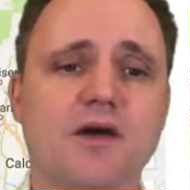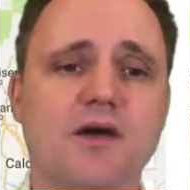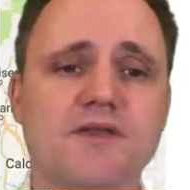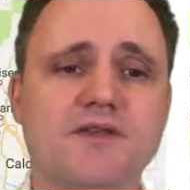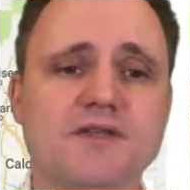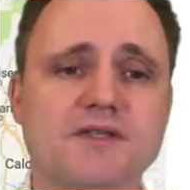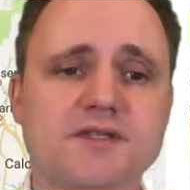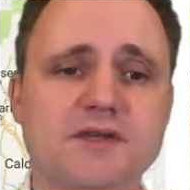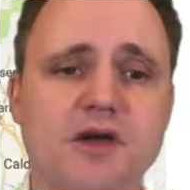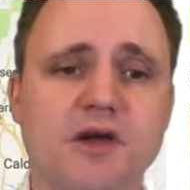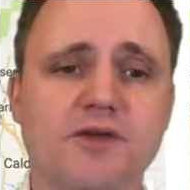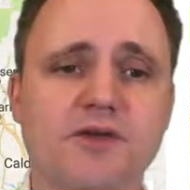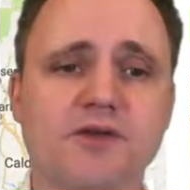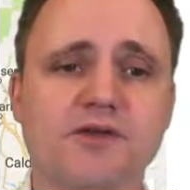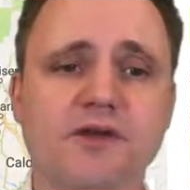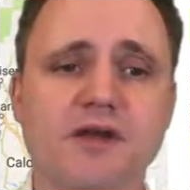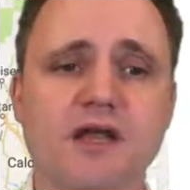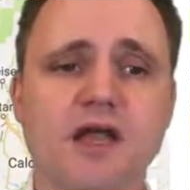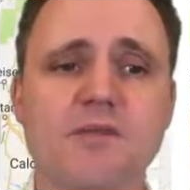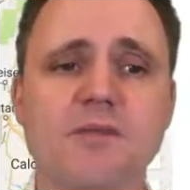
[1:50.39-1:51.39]
This is all
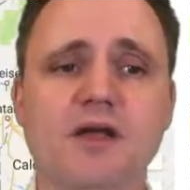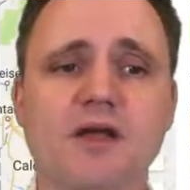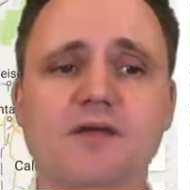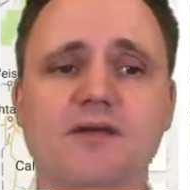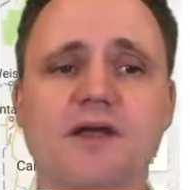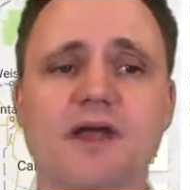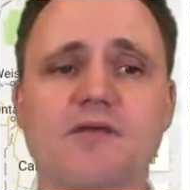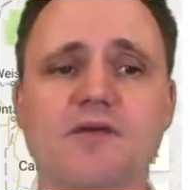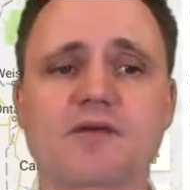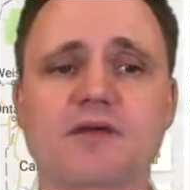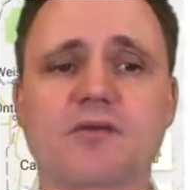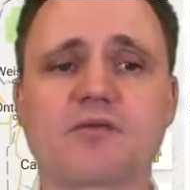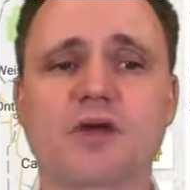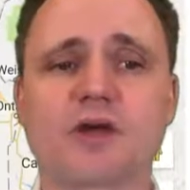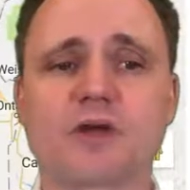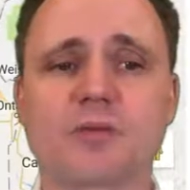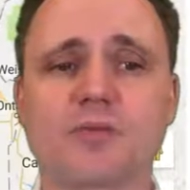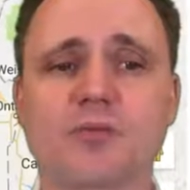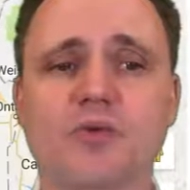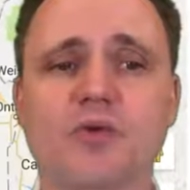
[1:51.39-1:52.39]
done dynamically. Every time you
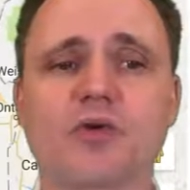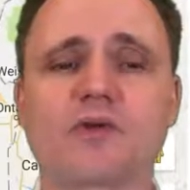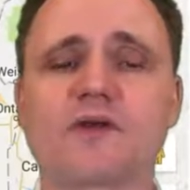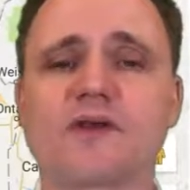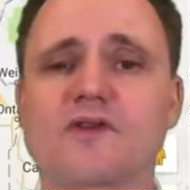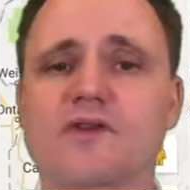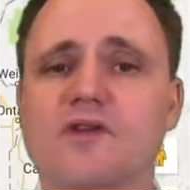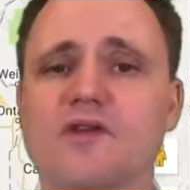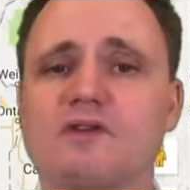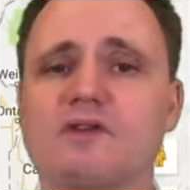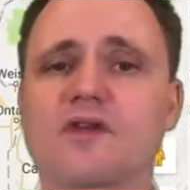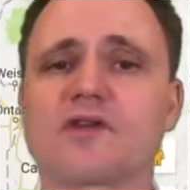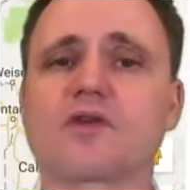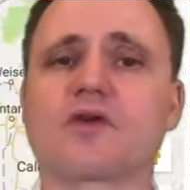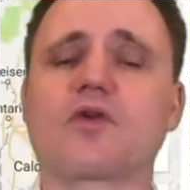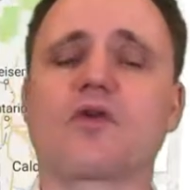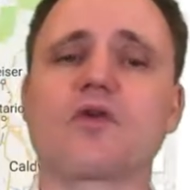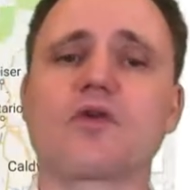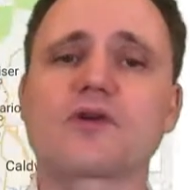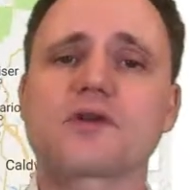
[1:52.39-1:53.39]
get a point, it's going to send the
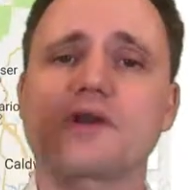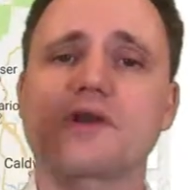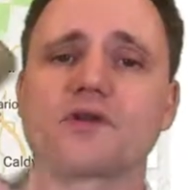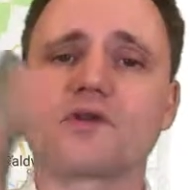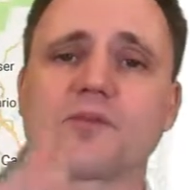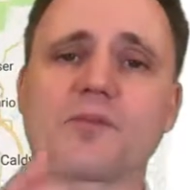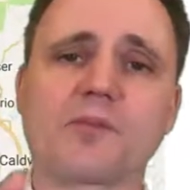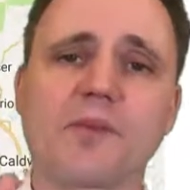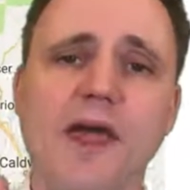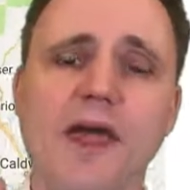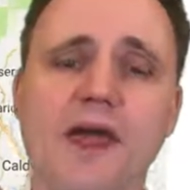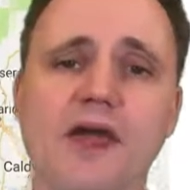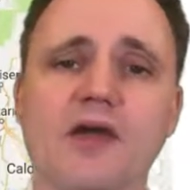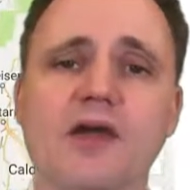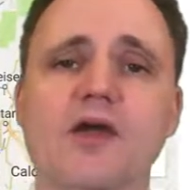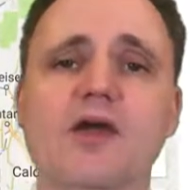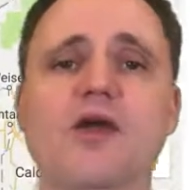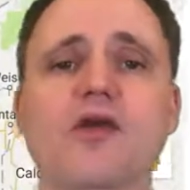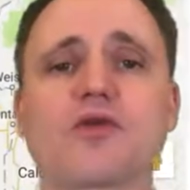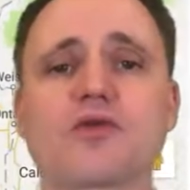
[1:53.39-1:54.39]
coordinates
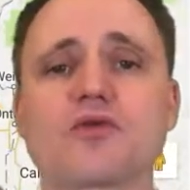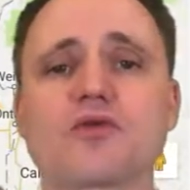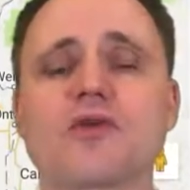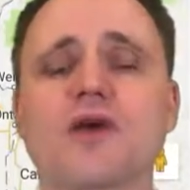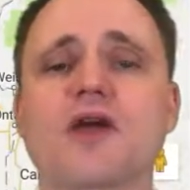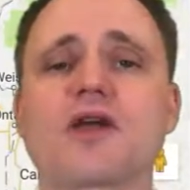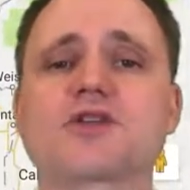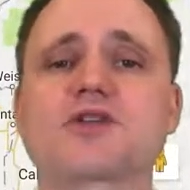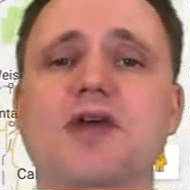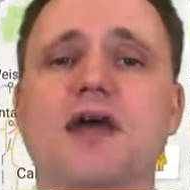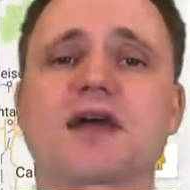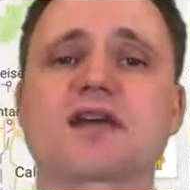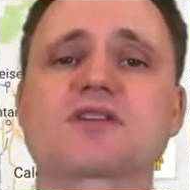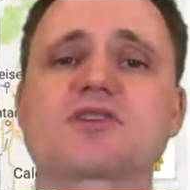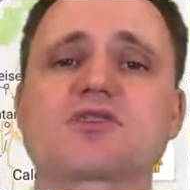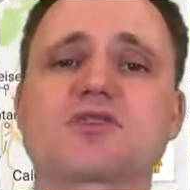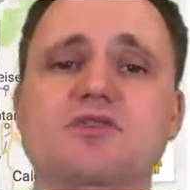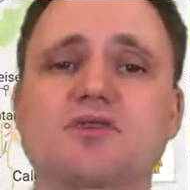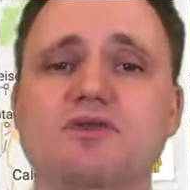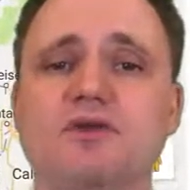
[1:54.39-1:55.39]
back through
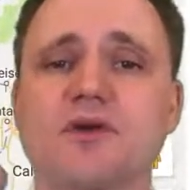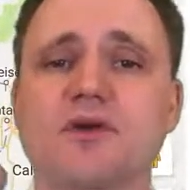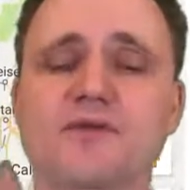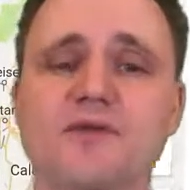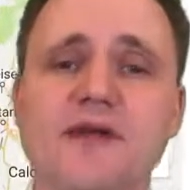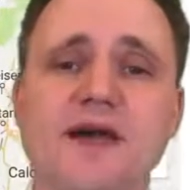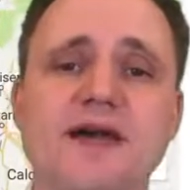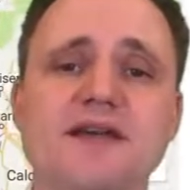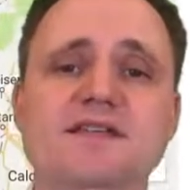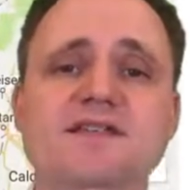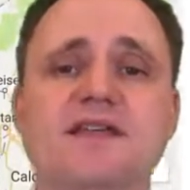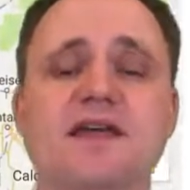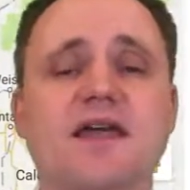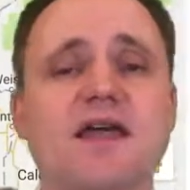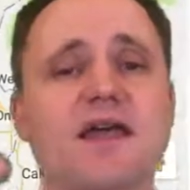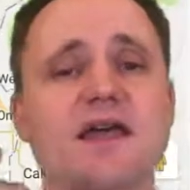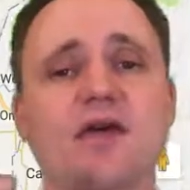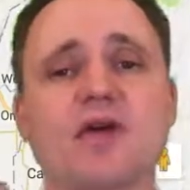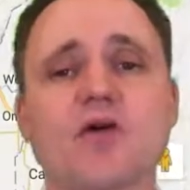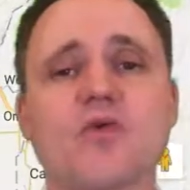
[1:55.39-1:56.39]
Ajax to your Flask. Say,
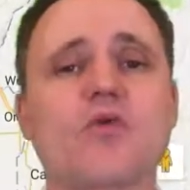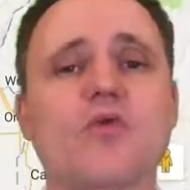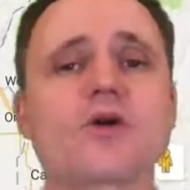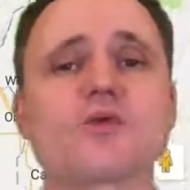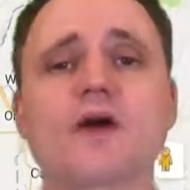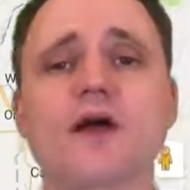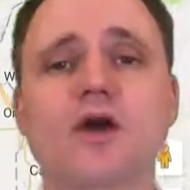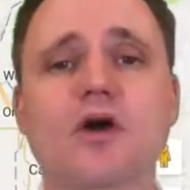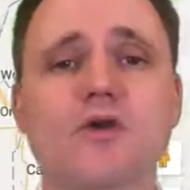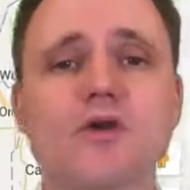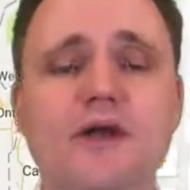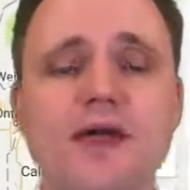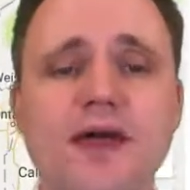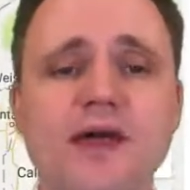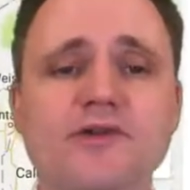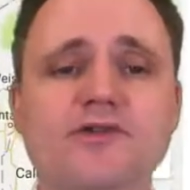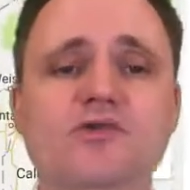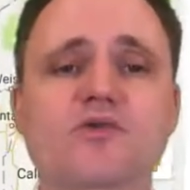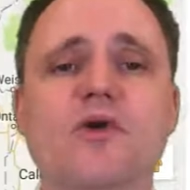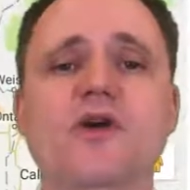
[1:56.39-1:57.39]
hey, where do I go
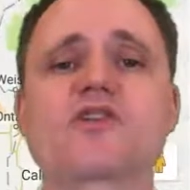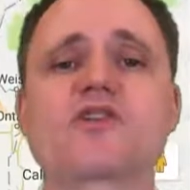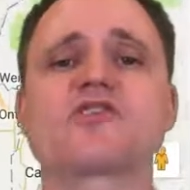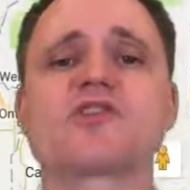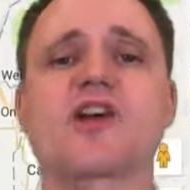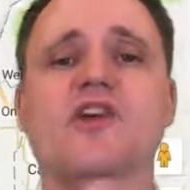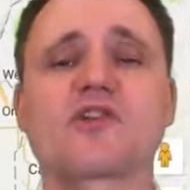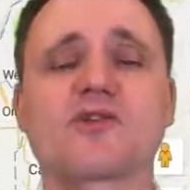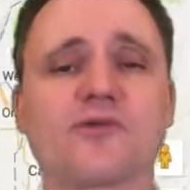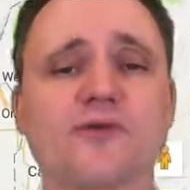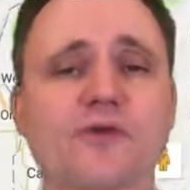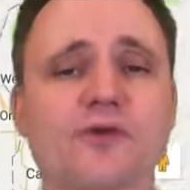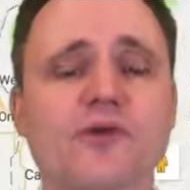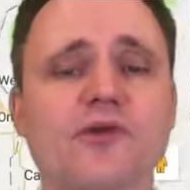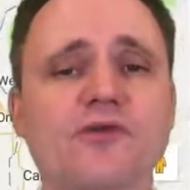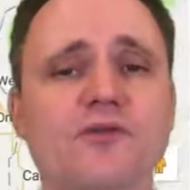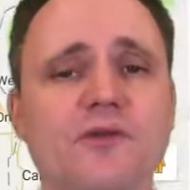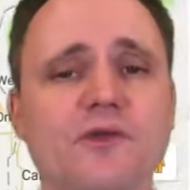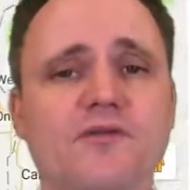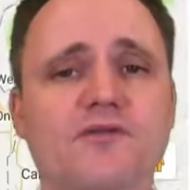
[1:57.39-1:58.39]
next? Where is the next
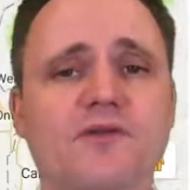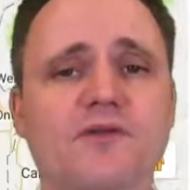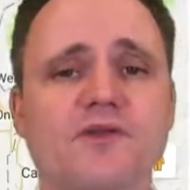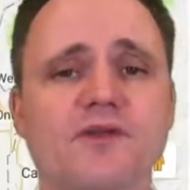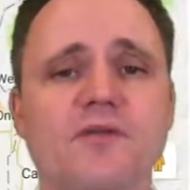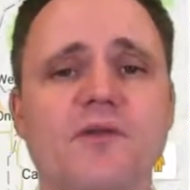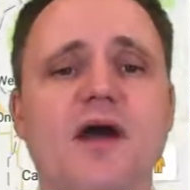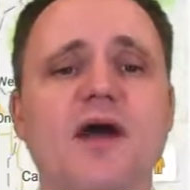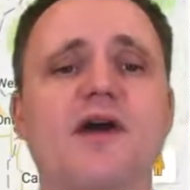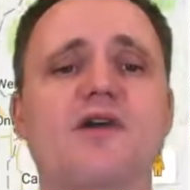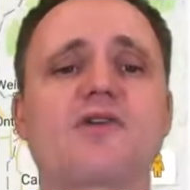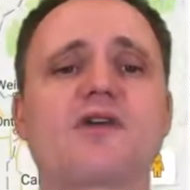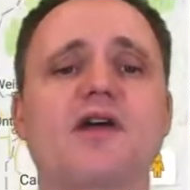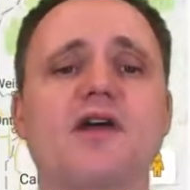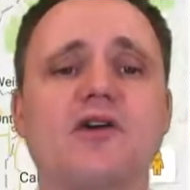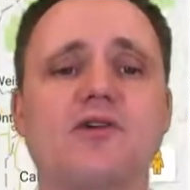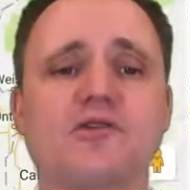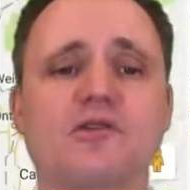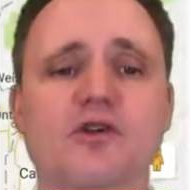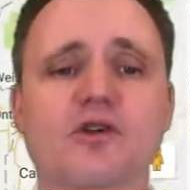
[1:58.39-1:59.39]
florist within 50 miles?
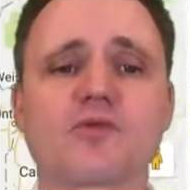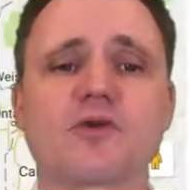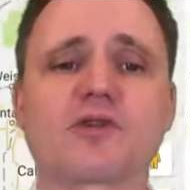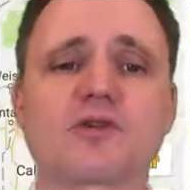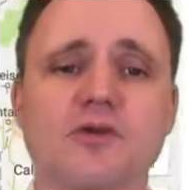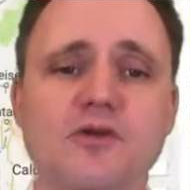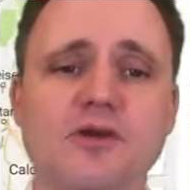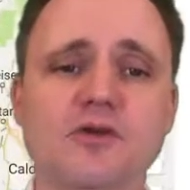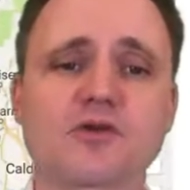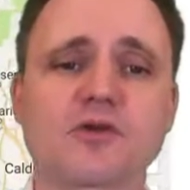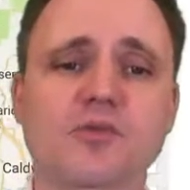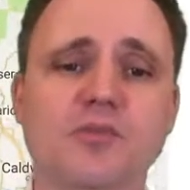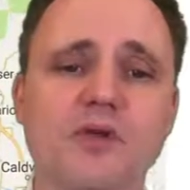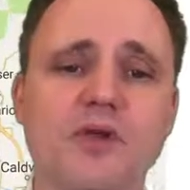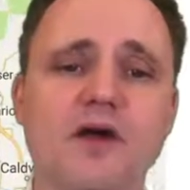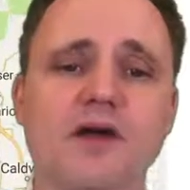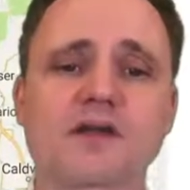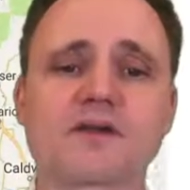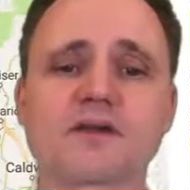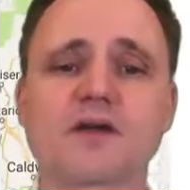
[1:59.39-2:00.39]
It's going to return it. You
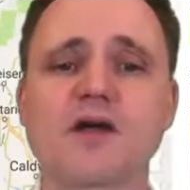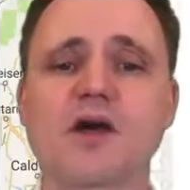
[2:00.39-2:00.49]
plot it